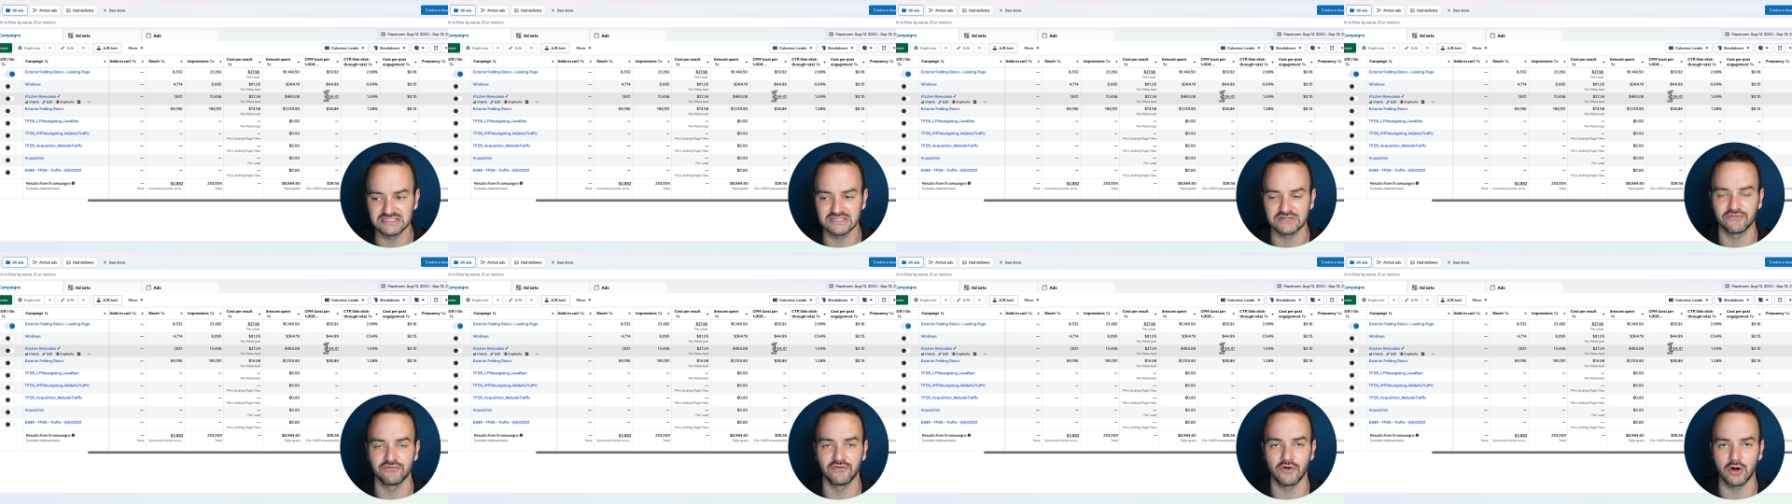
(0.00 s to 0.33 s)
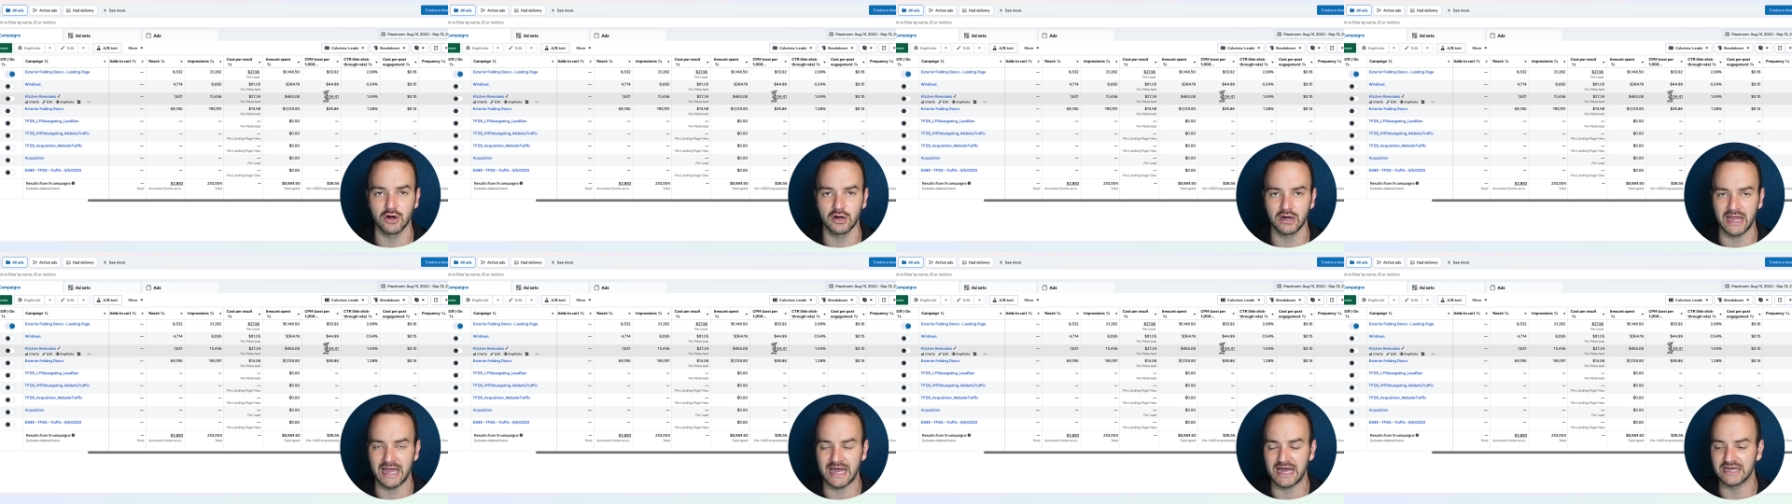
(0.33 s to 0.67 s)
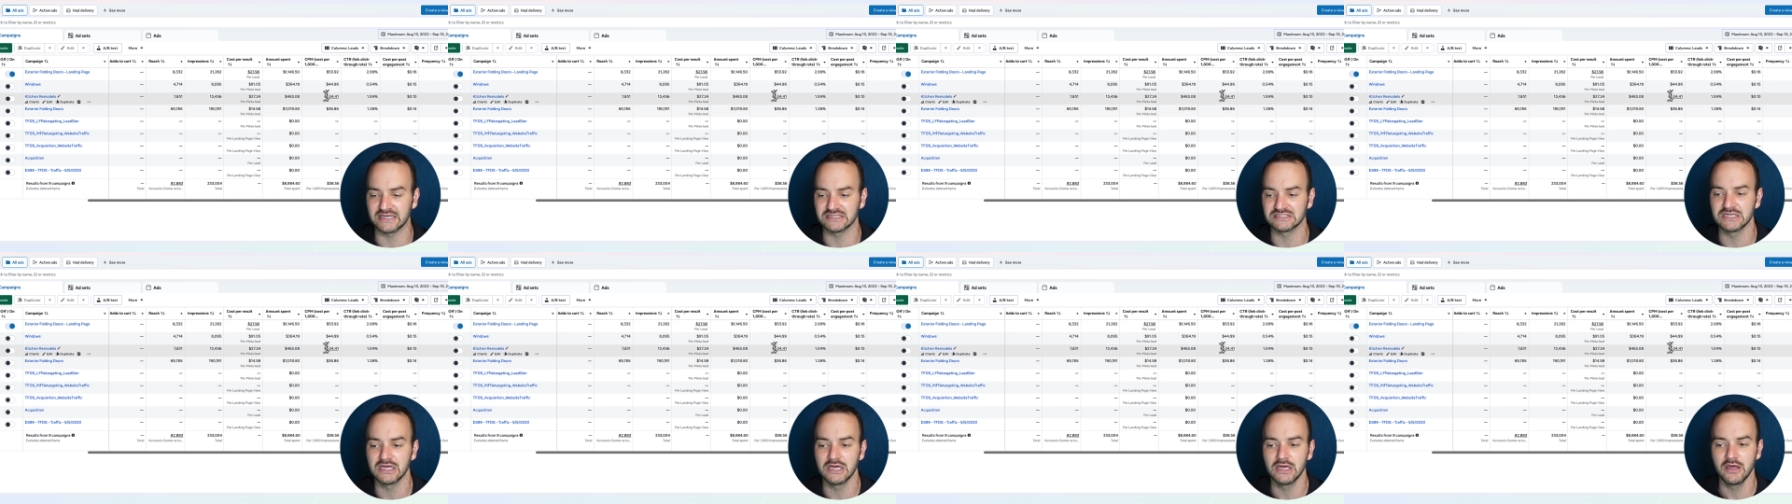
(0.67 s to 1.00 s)
as far
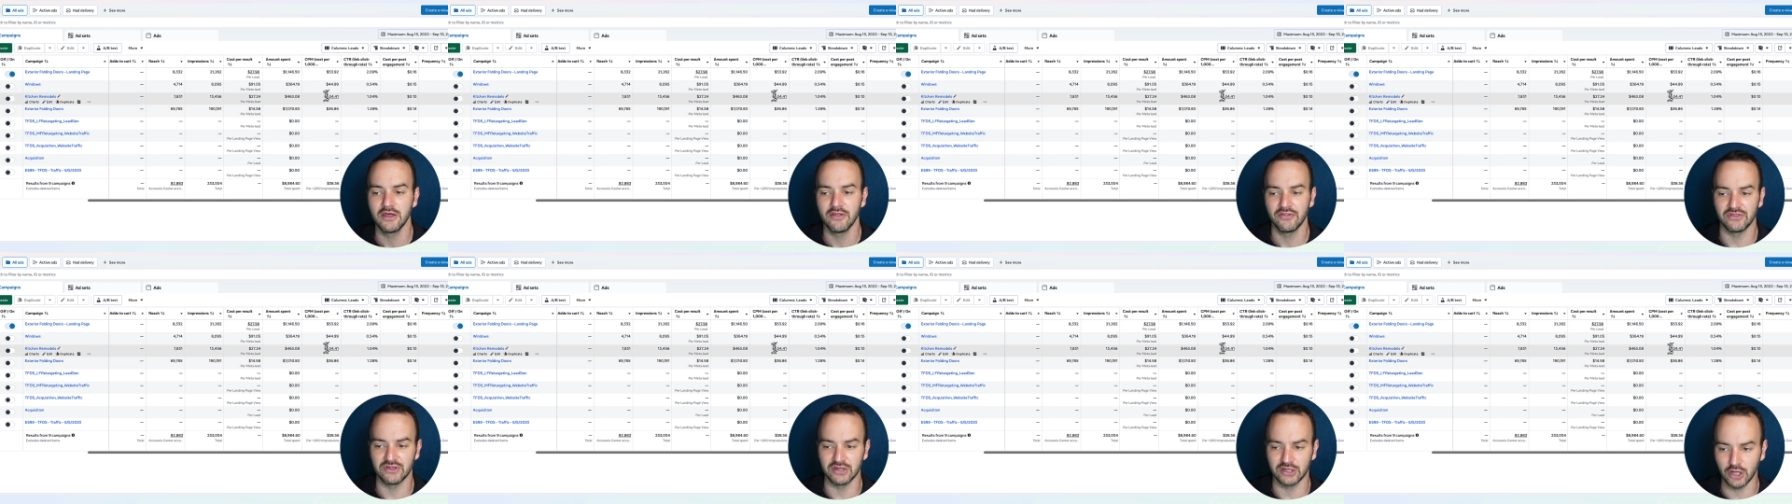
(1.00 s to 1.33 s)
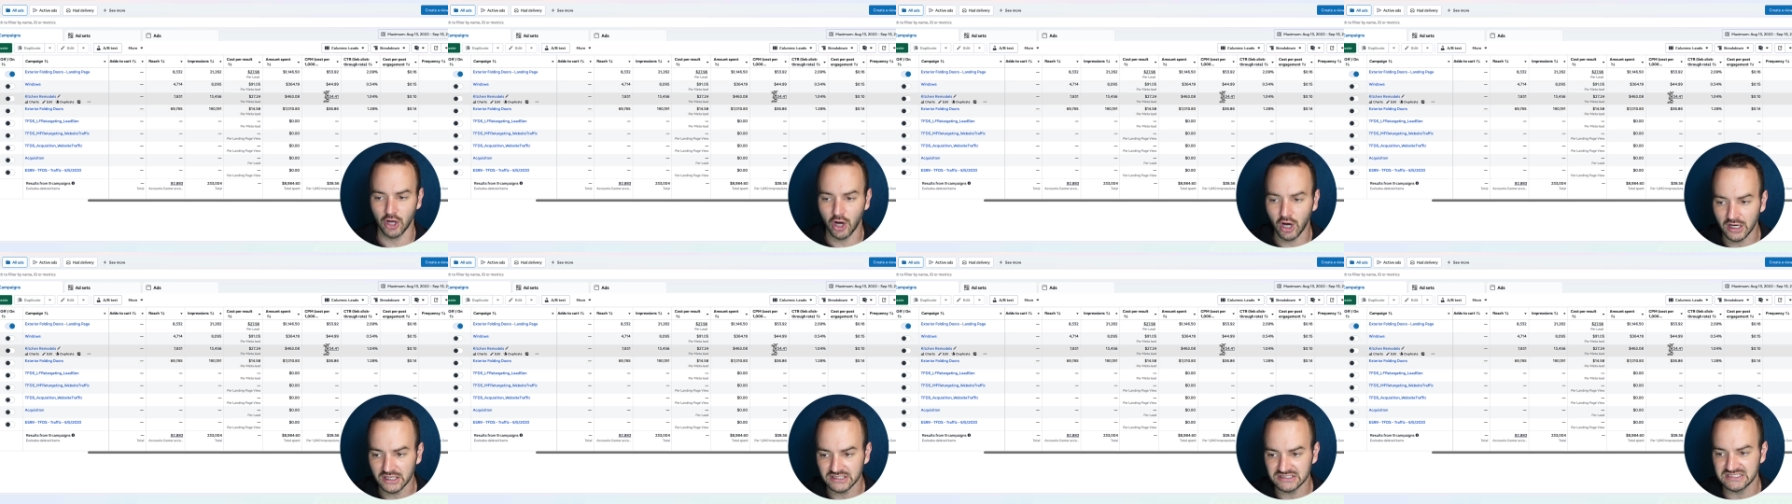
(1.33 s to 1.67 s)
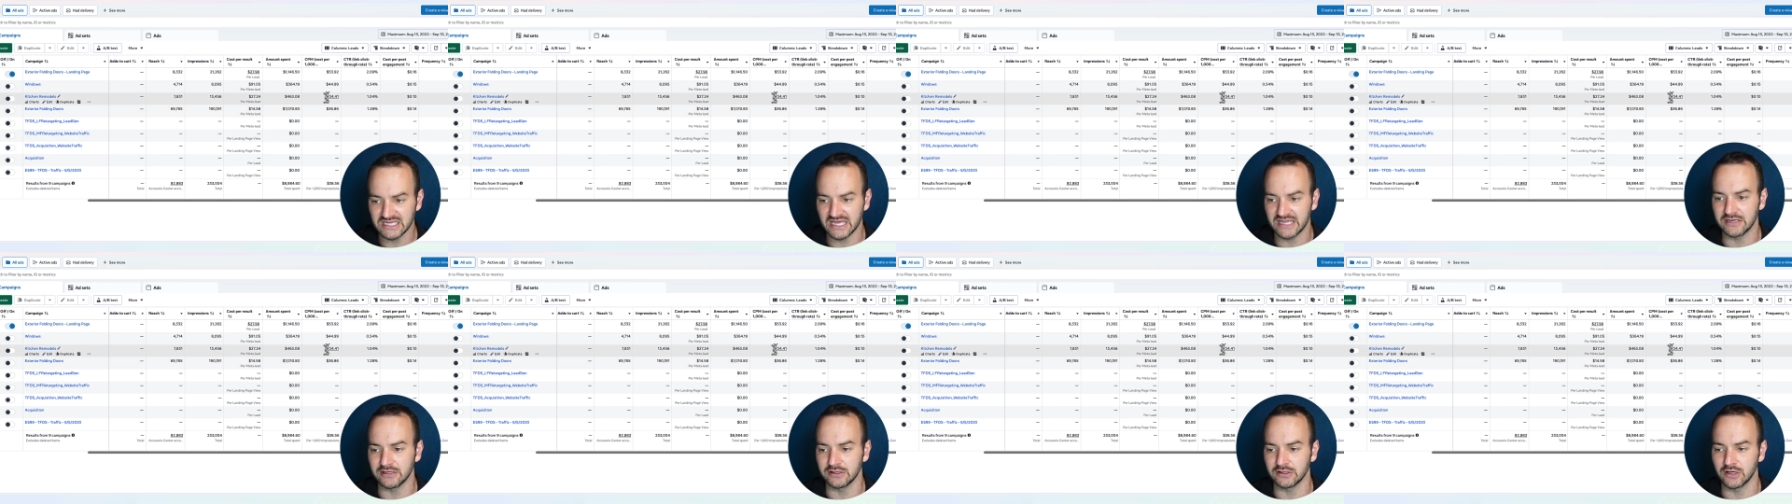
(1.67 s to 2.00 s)
as the
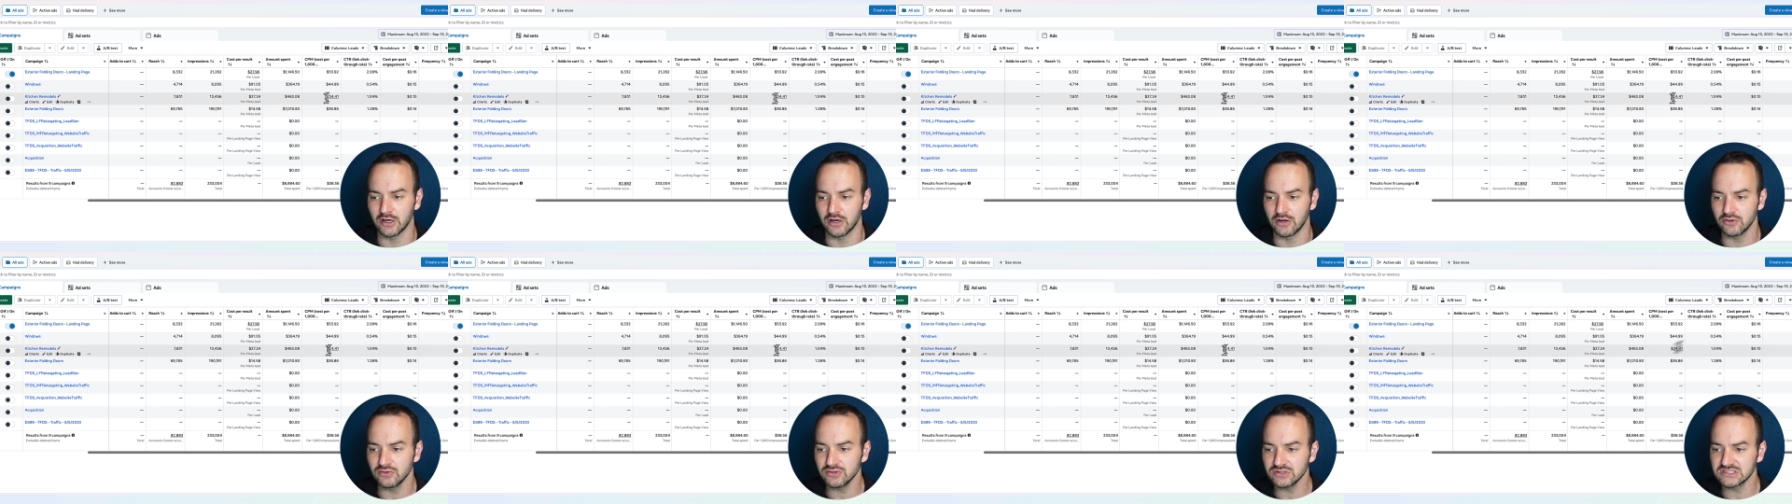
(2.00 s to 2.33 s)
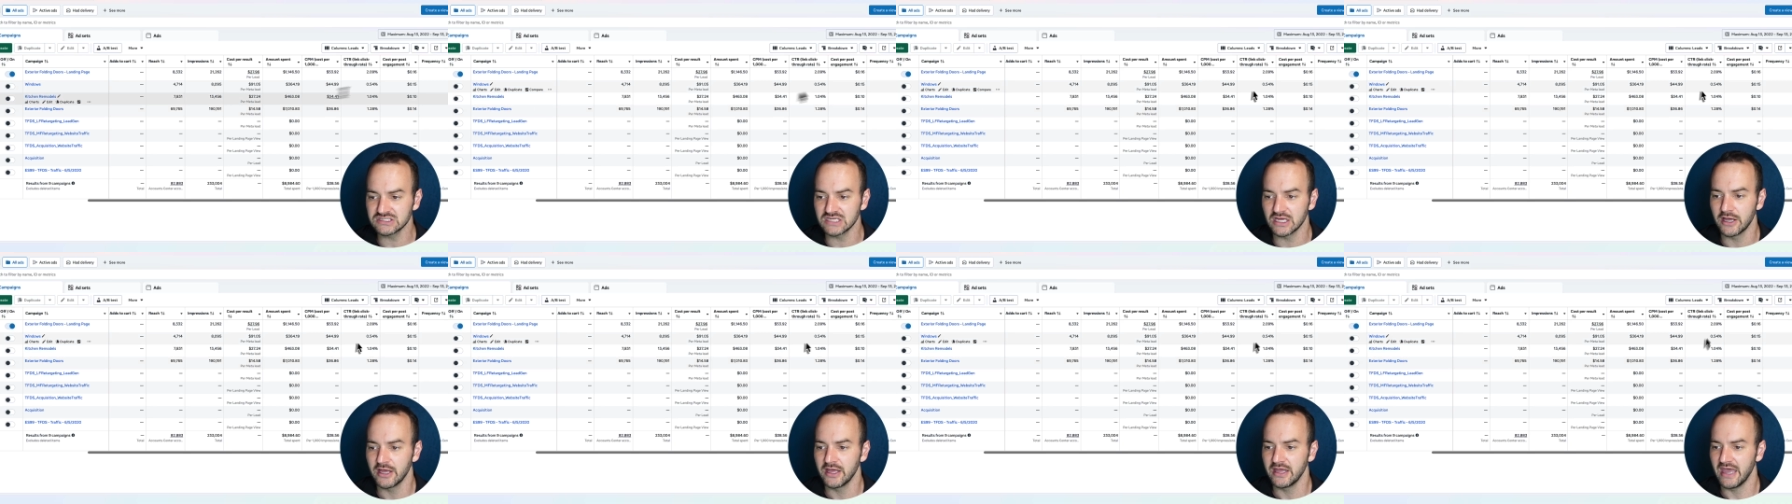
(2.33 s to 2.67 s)
content goes.